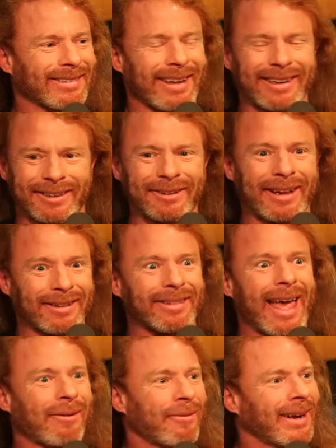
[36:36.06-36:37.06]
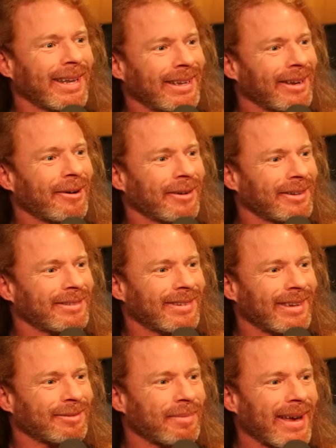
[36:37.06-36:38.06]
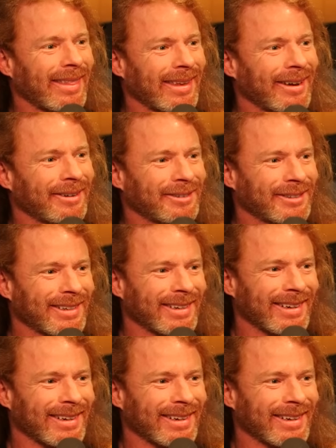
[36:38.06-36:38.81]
Like, dude, is that when he noticed he's by the ocean?